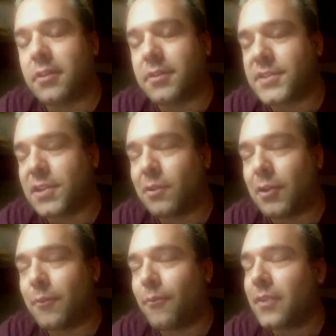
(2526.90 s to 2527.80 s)
Phoenix and
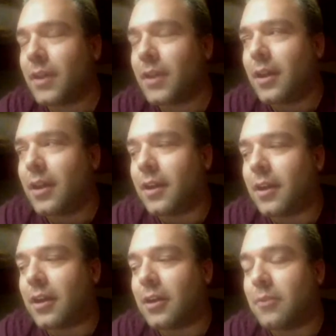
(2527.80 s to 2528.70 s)
Arizona,
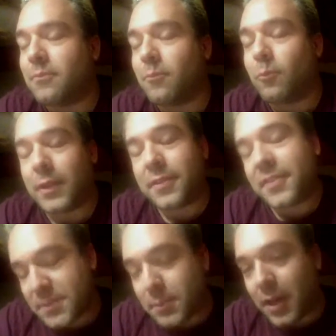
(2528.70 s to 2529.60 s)

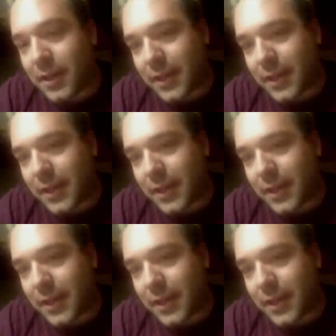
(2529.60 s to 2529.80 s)
with this